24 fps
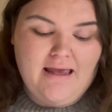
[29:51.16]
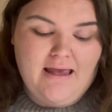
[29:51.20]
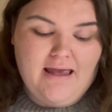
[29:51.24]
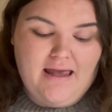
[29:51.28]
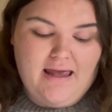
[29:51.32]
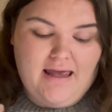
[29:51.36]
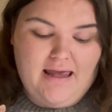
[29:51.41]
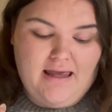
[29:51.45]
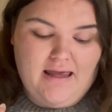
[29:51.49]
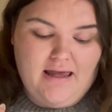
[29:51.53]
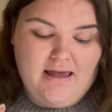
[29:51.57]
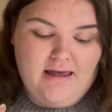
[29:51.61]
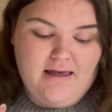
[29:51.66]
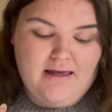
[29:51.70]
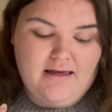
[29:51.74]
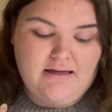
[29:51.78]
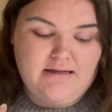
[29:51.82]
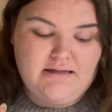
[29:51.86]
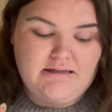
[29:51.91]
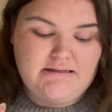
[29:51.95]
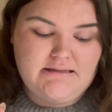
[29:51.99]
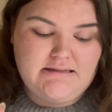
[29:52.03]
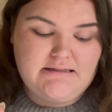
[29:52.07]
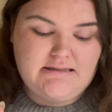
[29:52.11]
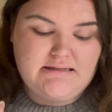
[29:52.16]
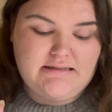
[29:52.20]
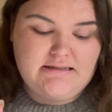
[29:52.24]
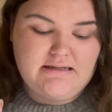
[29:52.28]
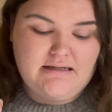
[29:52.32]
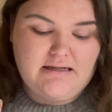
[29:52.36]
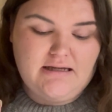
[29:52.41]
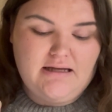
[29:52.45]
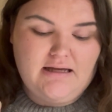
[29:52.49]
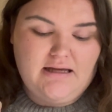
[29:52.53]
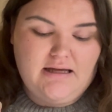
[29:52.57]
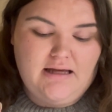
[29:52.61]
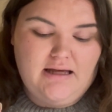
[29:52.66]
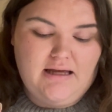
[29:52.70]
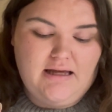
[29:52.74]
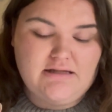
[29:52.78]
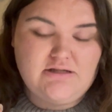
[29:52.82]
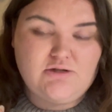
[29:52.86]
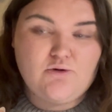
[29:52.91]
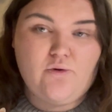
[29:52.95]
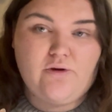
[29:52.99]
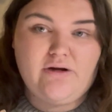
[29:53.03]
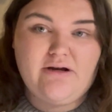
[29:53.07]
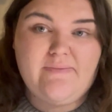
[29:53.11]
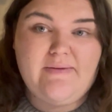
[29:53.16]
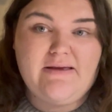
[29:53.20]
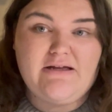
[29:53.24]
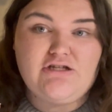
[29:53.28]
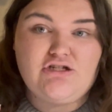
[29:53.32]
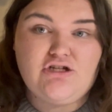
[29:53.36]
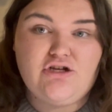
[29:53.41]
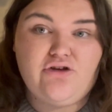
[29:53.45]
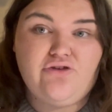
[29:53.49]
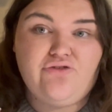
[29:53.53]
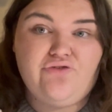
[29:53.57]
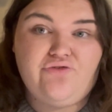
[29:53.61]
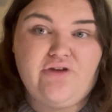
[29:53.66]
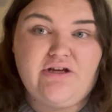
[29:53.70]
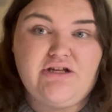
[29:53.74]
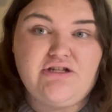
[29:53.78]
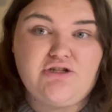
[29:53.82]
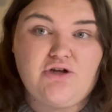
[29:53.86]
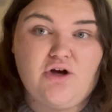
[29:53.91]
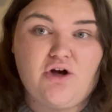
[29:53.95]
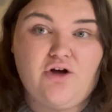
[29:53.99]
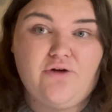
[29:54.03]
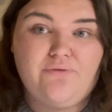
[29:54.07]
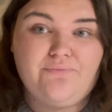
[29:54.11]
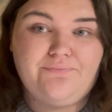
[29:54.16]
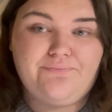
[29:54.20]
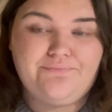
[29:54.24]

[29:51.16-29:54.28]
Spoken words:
and it's going to be 2 feet tall.